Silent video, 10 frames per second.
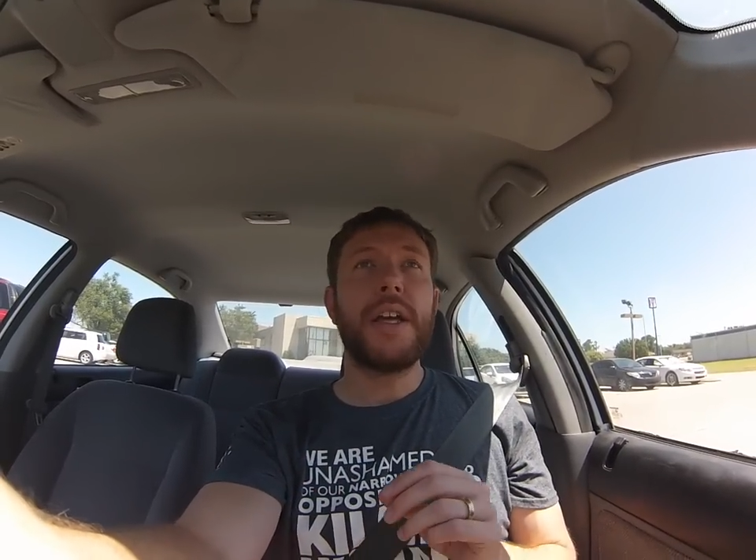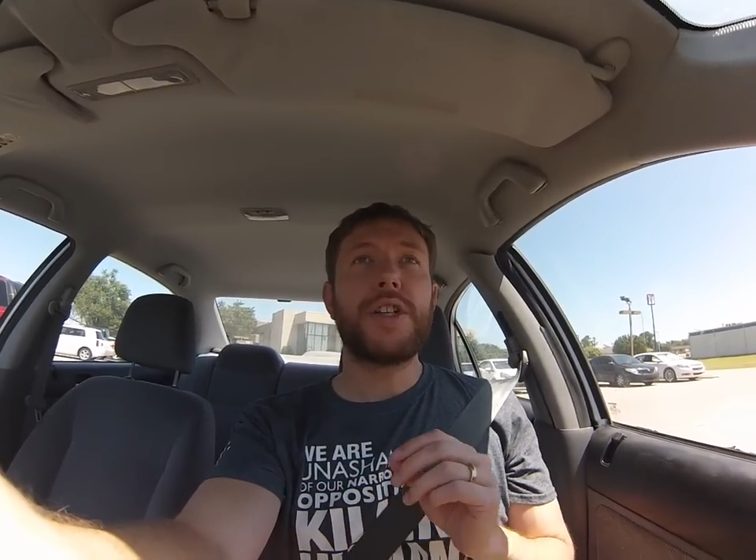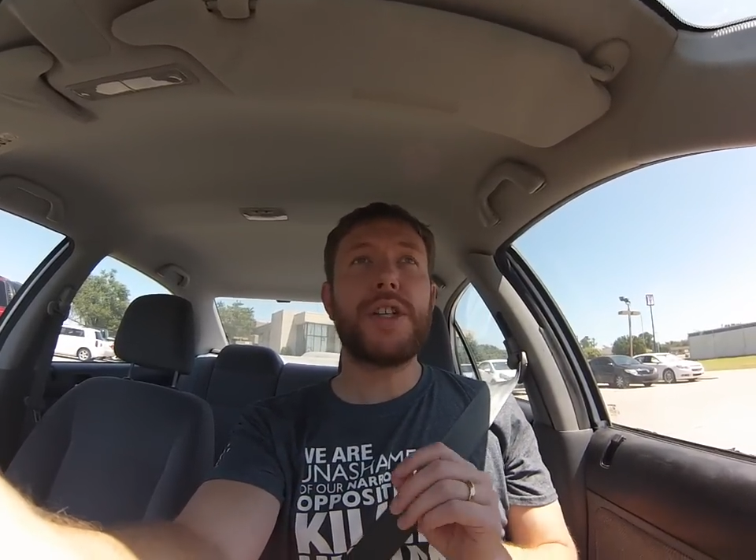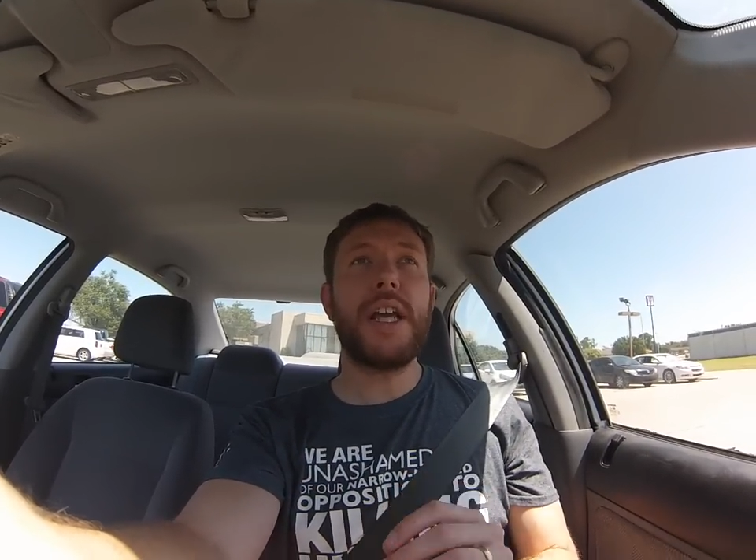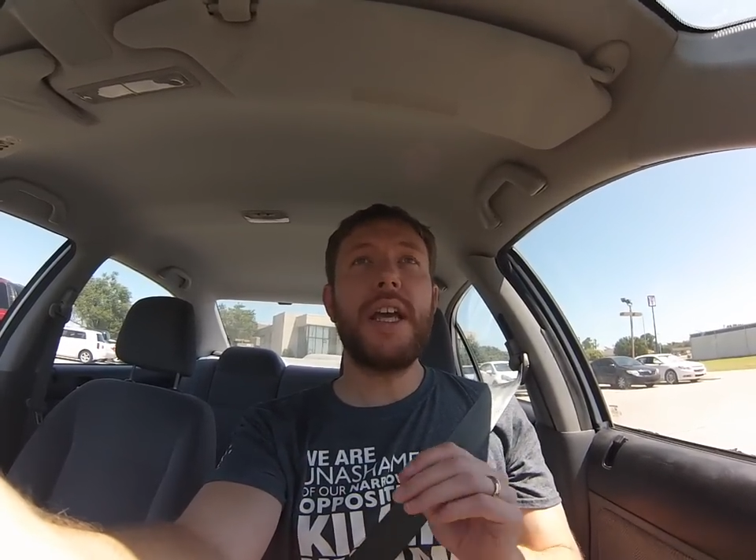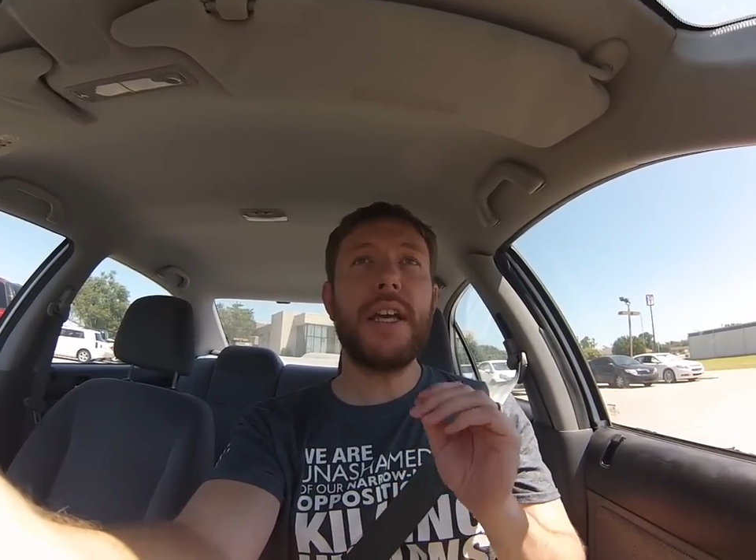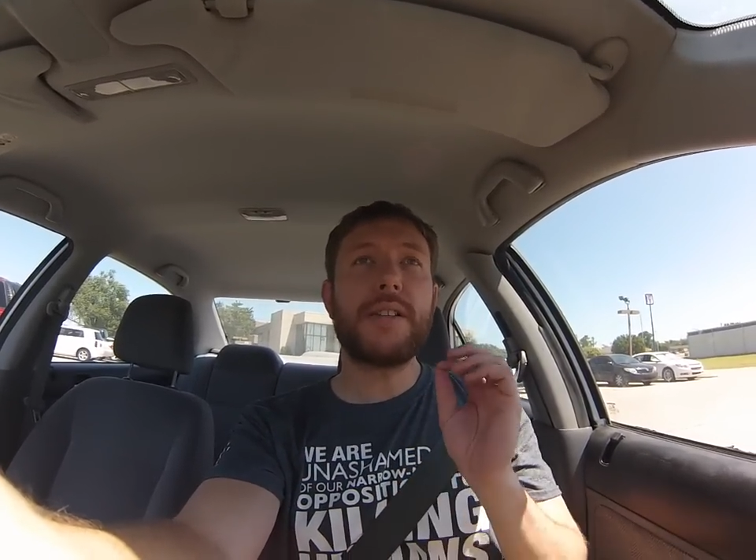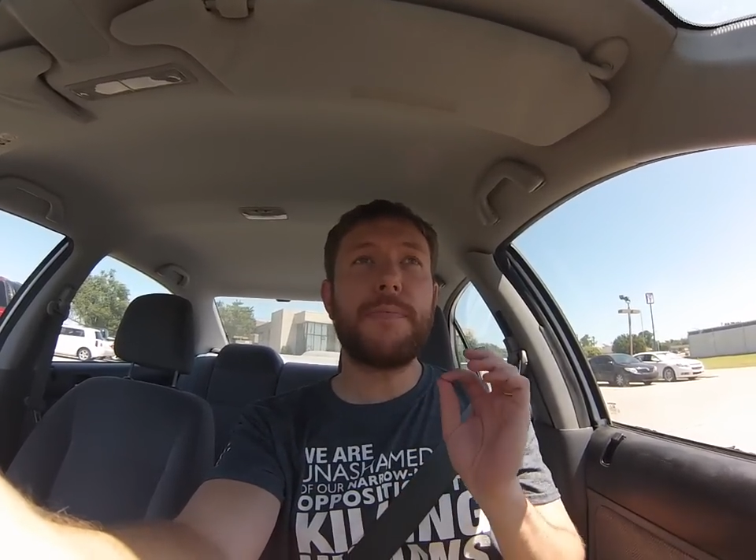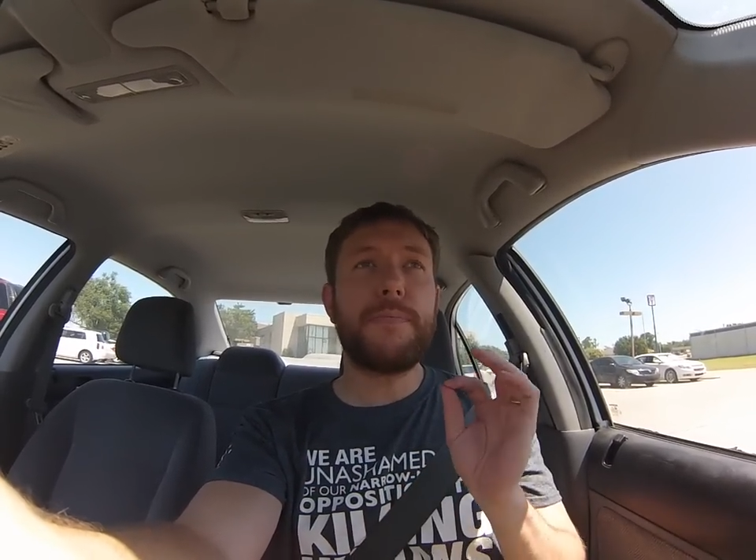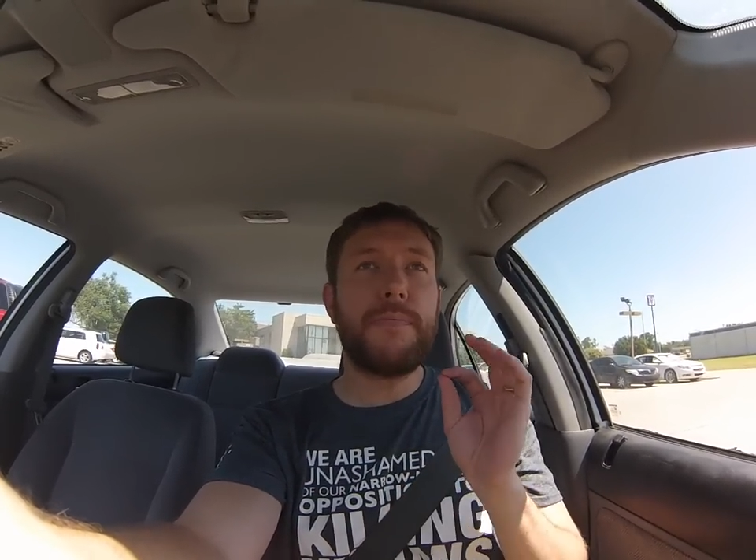she
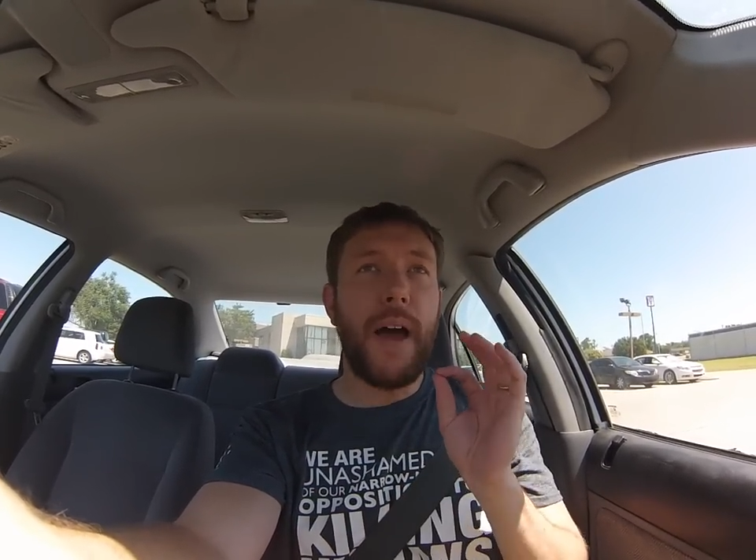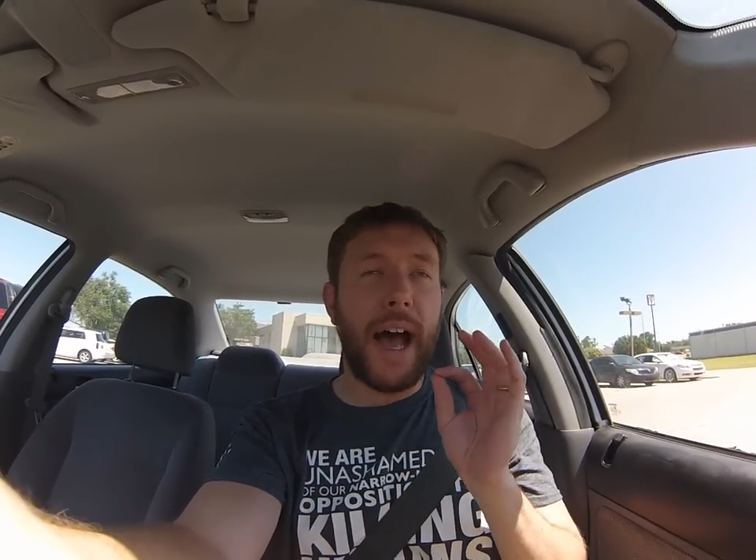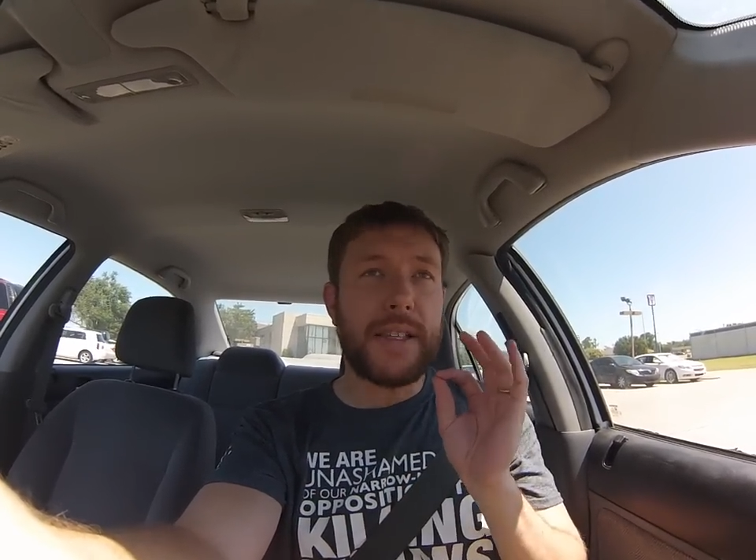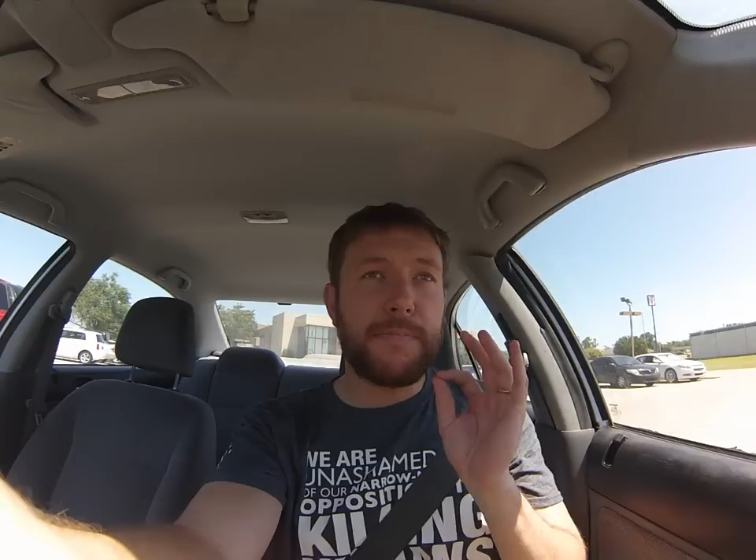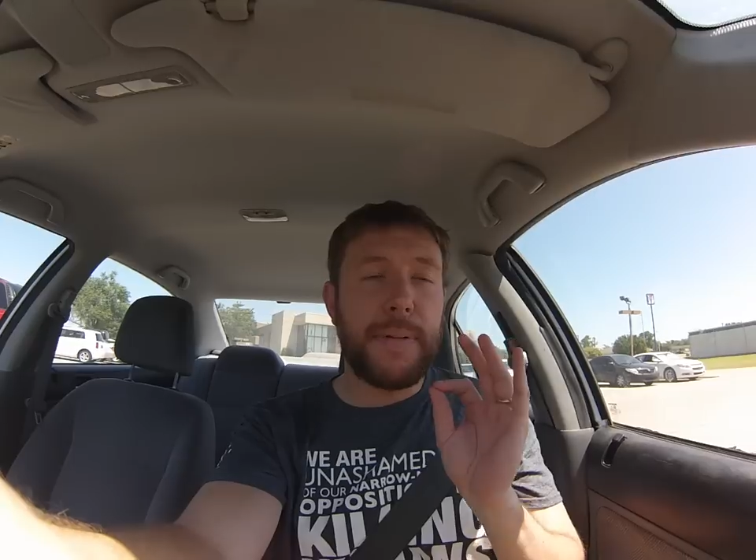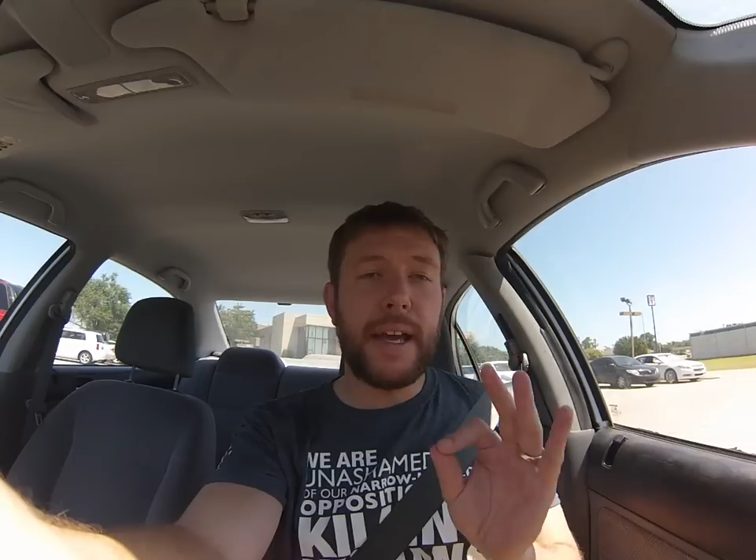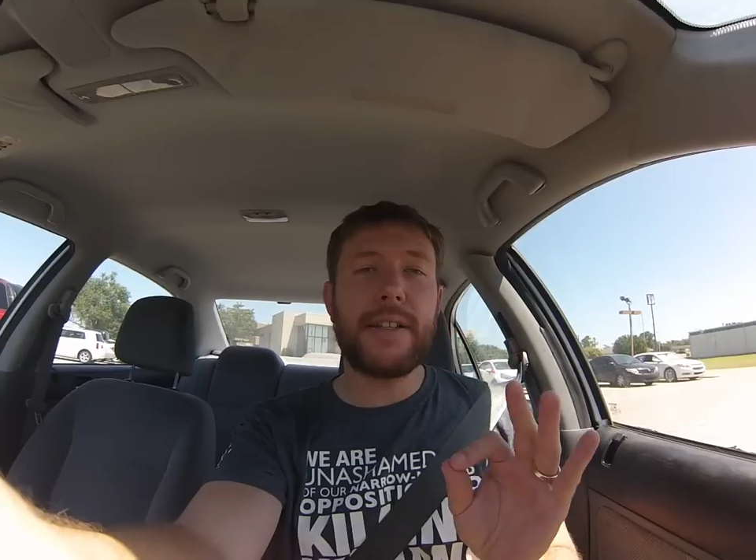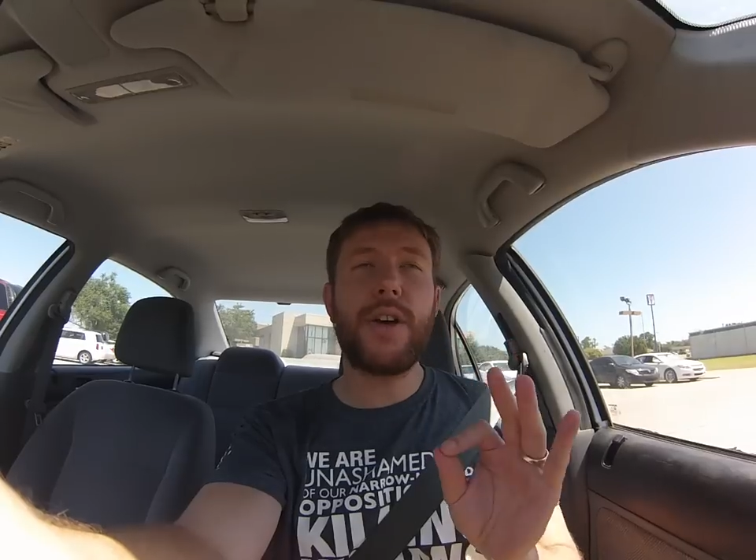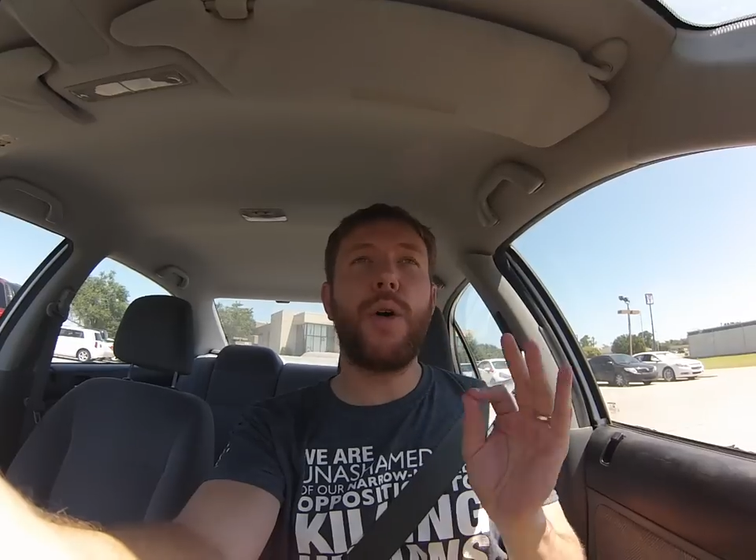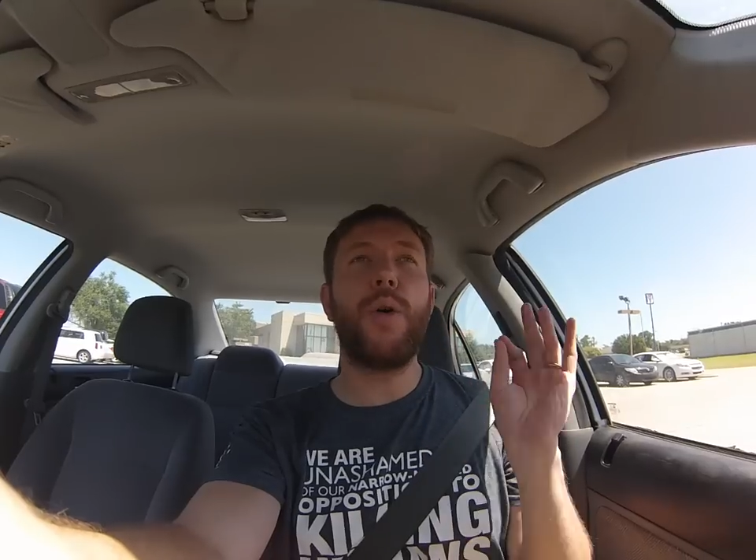is has been
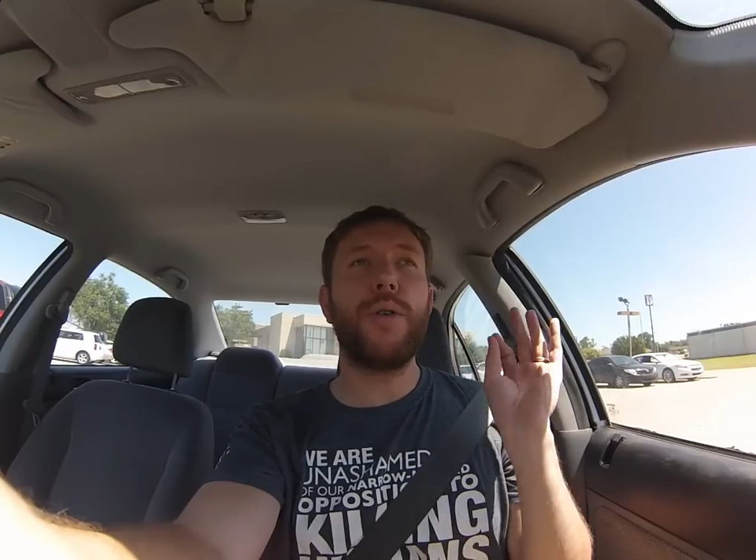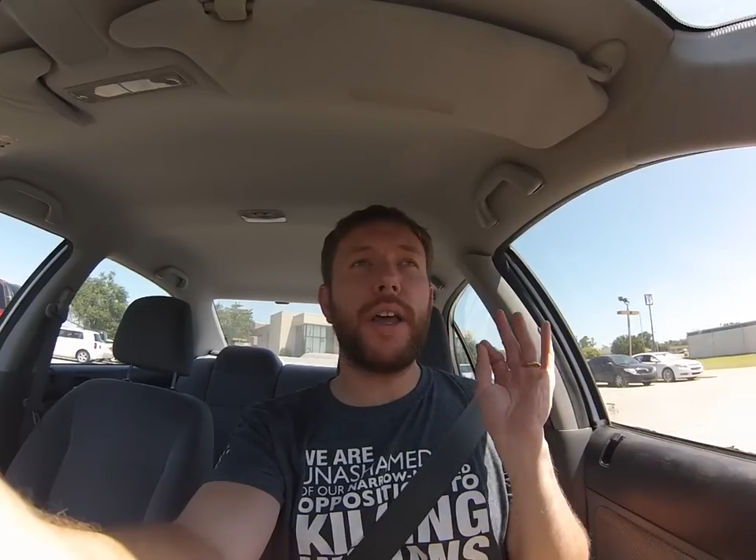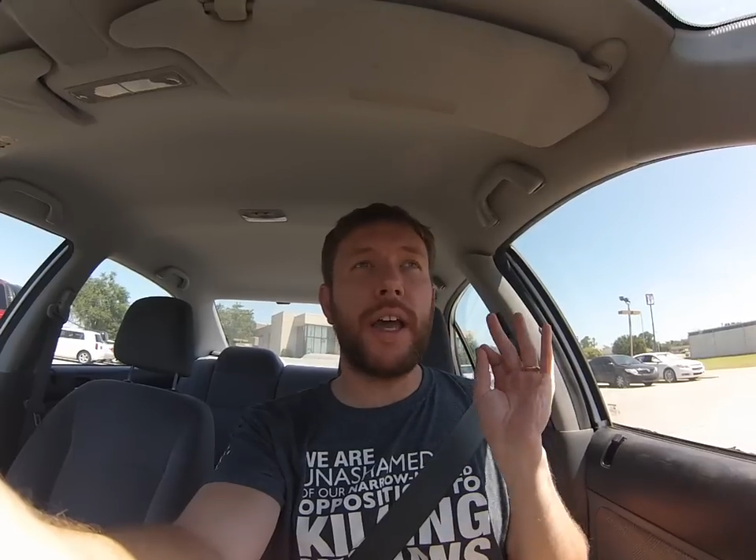told